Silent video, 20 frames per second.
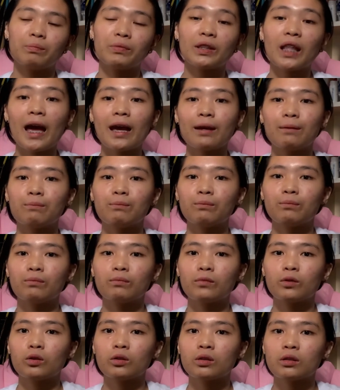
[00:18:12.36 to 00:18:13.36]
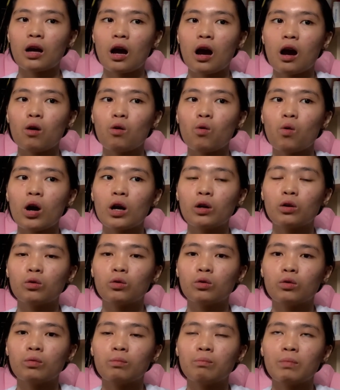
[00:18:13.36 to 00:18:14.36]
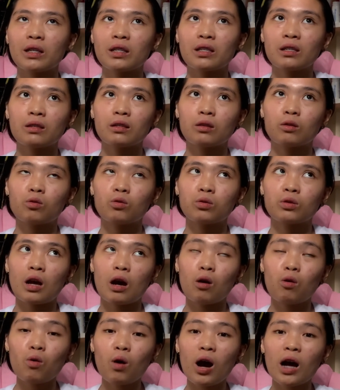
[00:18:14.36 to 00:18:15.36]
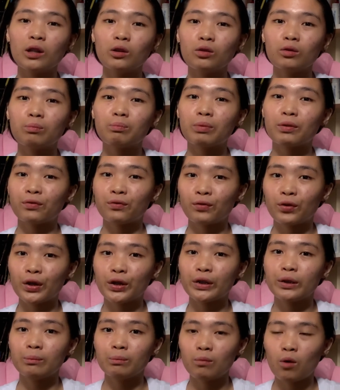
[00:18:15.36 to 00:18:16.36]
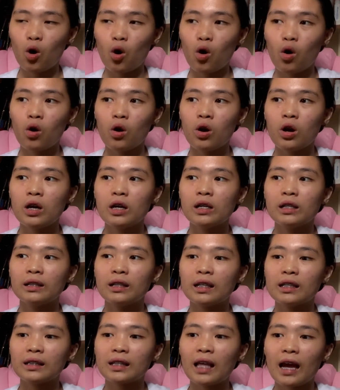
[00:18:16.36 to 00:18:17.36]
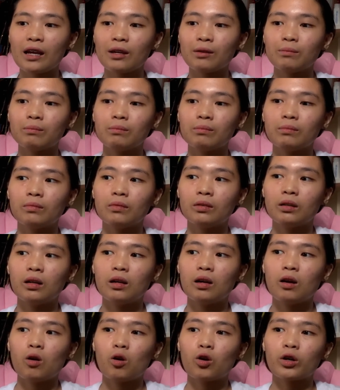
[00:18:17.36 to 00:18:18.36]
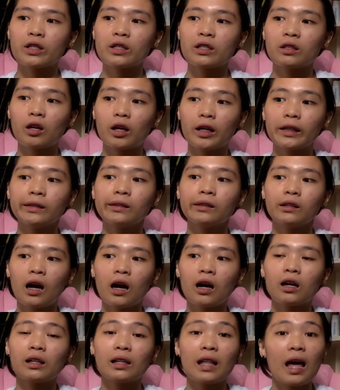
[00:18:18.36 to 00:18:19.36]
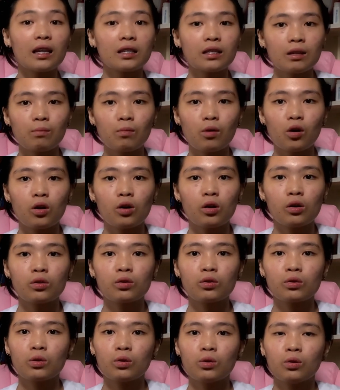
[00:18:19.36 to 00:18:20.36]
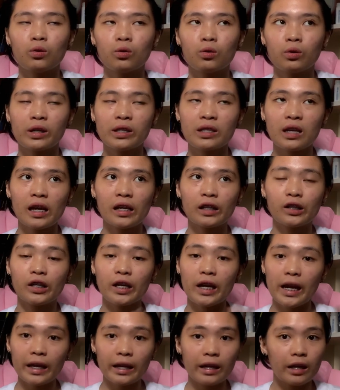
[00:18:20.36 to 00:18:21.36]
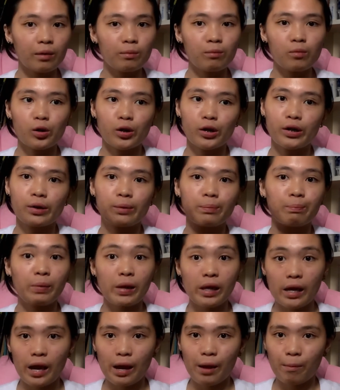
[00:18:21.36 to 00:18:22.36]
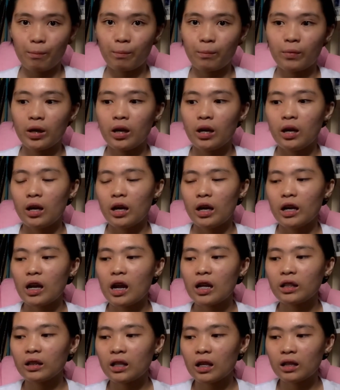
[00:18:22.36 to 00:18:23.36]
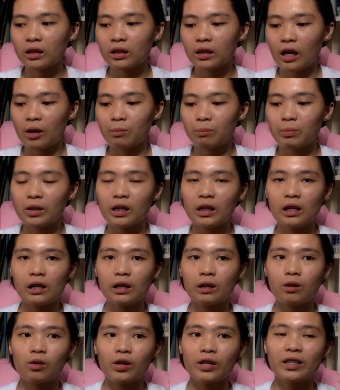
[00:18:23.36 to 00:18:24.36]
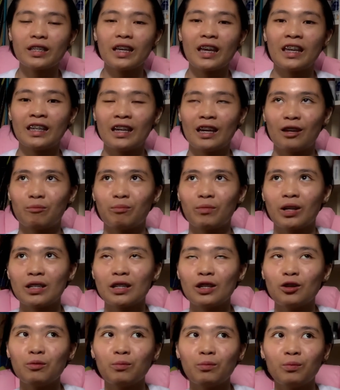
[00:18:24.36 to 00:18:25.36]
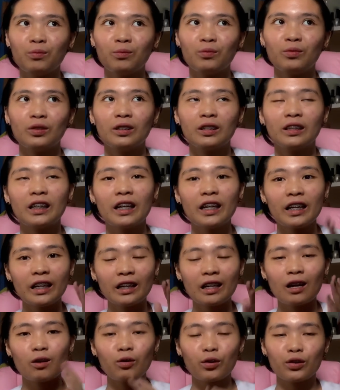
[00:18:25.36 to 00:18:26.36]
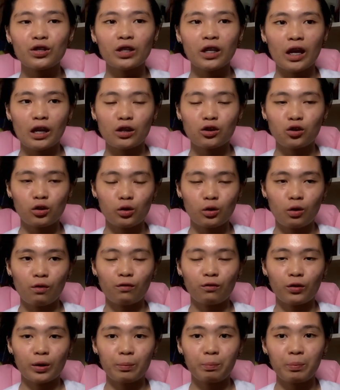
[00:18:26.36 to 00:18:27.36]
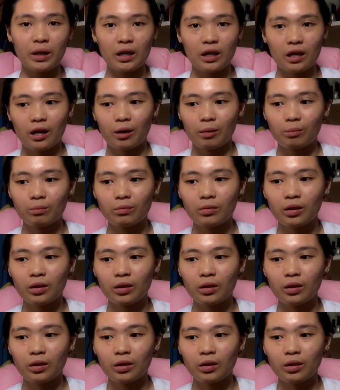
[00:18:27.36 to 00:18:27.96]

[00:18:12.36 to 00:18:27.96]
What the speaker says: time sa kung anong preferred mo na time or start ng klase mo. So, it's either AM or PM. And at that time, pinili ko is AM kasi nung tinignan ko yung schedule ko for PM,